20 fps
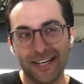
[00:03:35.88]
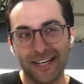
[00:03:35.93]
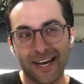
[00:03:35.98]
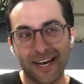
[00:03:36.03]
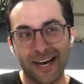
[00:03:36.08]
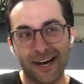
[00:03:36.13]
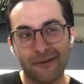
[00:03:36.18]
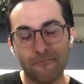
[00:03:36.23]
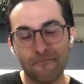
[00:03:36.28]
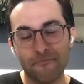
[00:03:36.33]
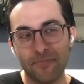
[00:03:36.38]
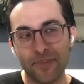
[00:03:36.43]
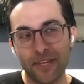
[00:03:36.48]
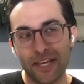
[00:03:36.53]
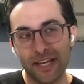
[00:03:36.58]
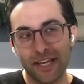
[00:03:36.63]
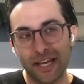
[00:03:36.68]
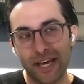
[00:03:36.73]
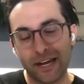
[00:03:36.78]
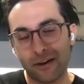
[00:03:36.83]
And
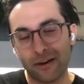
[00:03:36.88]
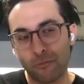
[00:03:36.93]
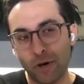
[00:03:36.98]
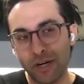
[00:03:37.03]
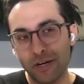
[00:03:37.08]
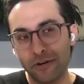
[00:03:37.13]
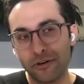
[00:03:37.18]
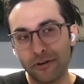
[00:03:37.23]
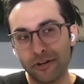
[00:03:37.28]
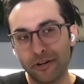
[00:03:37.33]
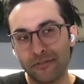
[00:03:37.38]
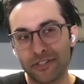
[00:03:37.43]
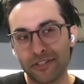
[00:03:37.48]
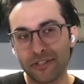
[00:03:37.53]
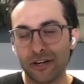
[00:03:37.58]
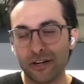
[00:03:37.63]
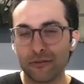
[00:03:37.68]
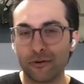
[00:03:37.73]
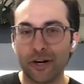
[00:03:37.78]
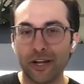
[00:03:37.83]
I'm wondering if it's
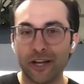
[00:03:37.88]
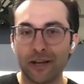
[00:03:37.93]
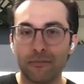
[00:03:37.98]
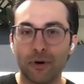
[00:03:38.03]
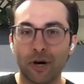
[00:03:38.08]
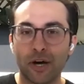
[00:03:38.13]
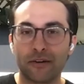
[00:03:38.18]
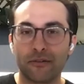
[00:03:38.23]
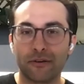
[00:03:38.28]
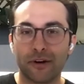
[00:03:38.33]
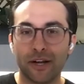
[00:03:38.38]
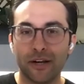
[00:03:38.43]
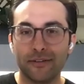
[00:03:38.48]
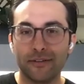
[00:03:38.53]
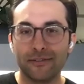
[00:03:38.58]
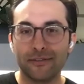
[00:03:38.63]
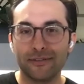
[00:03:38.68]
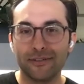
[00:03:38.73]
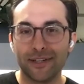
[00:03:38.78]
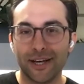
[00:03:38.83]
like riding a bike, right?
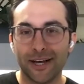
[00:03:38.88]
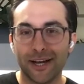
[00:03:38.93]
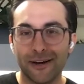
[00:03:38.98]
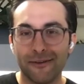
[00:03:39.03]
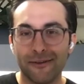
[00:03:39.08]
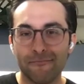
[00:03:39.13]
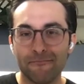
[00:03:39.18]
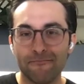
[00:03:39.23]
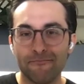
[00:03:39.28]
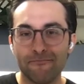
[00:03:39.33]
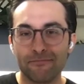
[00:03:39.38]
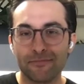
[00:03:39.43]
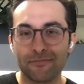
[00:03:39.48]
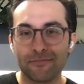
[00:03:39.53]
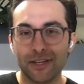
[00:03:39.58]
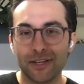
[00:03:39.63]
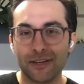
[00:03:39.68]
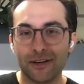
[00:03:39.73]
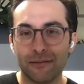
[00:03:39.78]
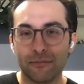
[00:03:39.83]
I'm
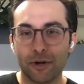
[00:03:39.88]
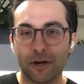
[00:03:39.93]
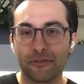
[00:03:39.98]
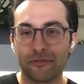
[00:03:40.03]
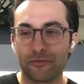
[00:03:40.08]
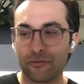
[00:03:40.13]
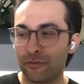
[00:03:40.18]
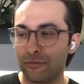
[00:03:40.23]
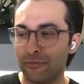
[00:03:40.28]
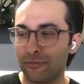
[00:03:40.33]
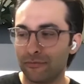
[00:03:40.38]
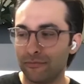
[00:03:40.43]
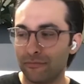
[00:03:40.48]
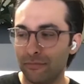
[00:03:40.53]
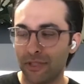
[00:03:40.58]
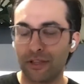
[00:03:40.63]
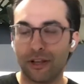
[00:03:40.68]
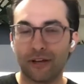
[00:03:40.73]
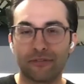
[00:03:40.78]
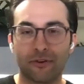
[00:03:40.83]
going through
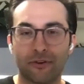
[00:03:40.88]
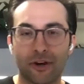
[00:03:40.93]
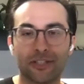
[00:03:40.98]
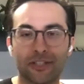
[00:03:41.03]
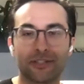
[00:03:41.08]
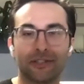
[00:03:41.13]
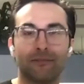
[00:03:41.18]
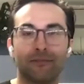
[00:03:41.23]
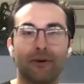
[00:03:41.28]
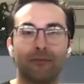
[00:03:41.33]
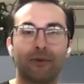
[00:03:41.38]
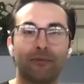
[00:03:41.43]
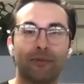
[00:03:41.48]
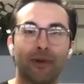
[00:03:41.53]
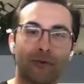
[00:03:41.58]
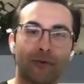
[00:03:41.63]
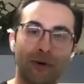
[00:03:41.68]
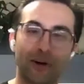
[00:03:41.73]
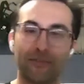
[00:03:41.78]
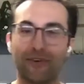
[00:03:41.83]
midlife crisis at the moment. I'm
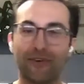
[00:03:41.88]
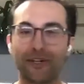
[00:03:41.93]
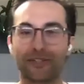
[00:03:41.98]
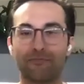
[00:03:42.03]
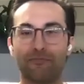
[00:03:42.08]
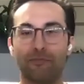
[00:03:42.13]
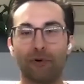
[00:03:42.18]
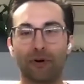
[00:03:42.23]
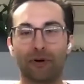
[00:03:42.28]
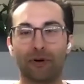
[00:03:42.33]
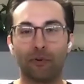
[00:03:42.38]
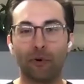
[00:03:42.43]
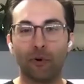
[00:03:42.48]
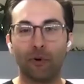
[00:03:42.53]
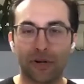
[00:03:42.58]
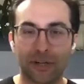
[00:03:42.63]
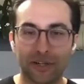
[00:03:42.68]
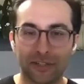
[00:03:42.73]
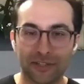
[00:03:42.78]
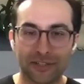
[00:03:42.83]
like, what if I just bought a
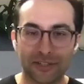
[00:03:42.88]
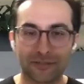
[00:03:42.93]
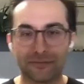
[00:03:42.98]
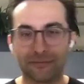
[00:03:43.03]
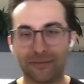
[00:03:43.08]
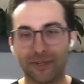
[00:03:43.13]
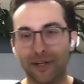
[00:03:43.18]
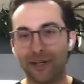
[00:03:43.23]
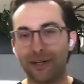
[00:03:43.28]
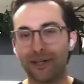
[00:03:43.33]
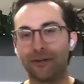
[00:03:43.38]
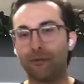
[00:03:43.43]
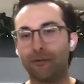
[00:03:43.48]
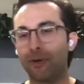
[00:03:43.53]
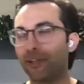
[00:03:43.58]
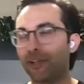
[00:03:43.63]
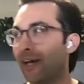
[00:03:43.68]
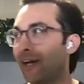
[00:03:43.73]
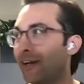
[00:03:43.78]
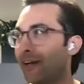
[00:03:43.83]
board and just
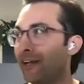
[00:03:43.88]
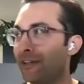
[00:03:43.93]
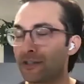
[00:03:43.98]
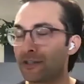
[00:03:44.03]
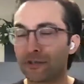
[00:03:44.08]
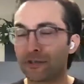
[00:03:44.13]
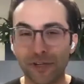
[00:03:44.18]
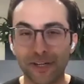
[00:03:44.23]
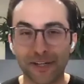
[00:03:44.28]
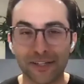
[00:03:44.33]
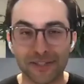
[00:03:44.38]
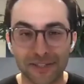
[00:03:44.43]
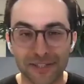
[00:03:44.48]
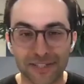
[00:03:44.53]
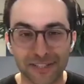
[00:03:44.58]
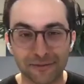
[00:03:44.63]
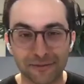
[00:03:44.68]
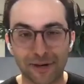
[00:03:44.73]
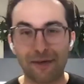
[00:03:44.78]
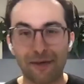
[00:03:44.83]
went down, hit the street and
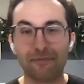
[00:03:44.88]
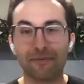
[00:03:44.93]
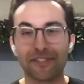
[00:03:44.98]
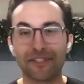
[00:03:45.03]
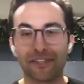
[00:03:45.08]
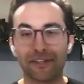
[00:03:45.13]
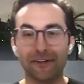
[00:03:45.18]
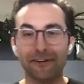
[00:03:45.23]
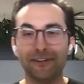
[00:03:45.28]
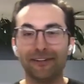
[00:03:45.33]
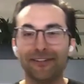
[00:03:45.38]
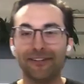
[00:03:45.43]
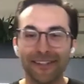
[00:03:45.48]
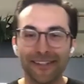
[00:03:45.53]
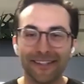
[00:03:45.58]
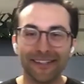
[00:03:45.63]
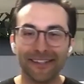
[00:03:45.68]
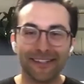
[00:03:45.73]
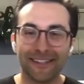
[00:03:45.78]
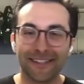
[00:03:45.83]
just see what happens,
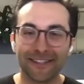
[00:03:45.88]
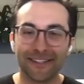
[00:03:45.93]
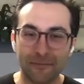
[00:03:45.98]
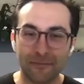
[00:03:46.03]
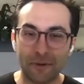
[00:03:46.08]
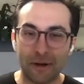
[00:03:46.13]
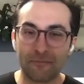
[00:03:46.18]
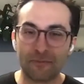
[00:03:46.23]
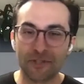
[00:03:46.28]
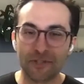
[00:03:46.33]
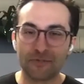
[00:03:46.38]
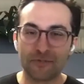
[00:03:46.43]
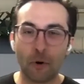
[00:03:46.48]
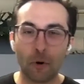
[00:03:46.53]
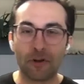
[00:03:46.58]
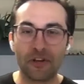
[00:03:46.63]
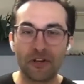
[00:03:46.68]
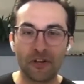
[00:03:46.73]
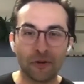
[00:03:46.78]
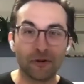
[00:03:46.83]
So I'm just
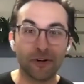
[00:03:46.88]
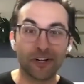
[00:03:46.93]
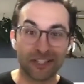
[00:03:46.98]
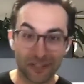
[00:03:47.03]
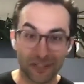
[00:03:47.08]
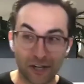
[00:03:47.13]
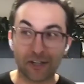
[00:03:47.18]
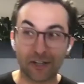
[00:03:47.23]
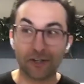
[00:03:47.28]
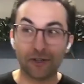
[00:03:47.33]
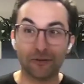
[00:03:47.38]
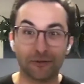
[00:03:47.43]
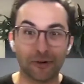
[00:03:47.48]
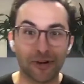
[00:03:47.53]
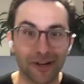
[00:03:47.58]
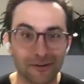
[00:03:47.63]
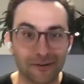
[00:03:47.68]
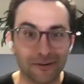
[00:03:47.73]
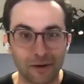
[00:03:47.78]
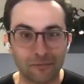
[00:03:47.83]
more curious like you,
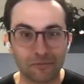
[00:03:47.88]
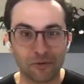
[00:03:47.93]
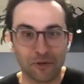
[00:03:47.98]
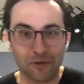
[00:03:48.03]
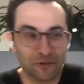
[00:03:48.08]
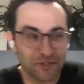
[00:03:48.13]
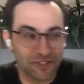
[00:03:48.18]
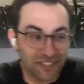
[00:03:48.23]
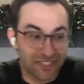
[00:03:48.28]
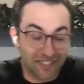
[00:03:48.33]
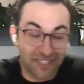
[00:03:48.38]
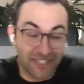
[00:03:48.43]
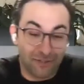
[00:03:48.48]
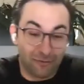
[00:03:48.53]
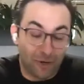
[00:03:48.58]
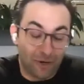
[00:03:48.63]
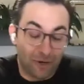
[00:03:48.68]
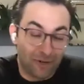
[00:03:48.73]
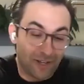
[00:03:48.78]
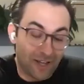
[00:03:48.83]
right? I'm curious to see
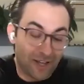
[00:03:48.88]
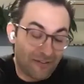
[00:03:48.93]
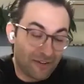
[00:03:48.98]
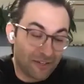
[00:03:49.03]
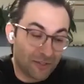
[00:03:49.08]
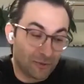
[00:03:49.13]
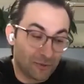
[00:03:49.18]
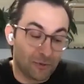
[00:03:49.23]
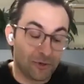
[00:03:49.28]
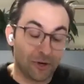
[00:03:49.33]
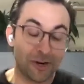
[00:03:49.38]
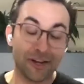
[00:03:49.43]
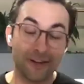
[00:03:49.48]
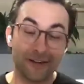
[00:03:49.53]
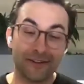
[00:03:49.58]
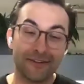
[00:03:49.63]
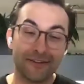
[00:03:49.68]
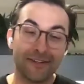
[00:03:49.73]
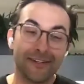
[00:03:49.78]
have I still got it?